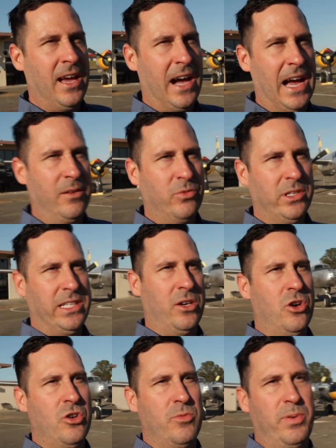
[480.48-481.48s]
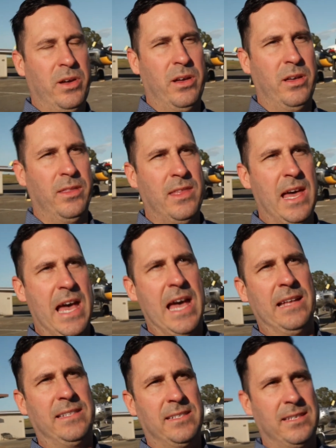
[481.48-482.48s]
I really hope
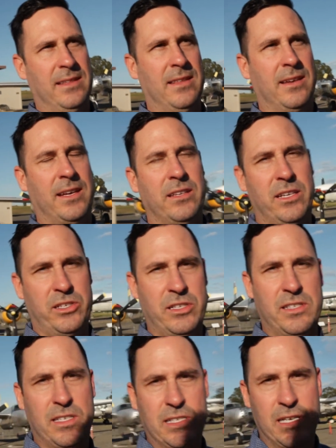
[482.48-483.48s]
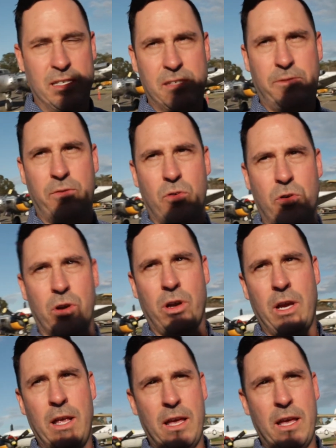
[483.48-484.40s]
that the conditions exist for